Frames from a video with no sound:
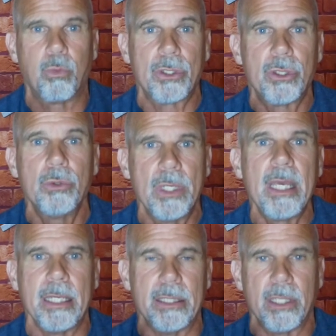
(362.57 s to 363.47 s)
what you
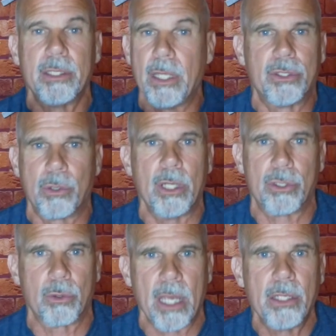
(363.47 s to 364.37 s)
need.
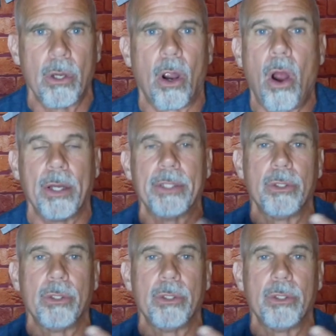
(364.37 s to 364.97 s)
It's in your heart.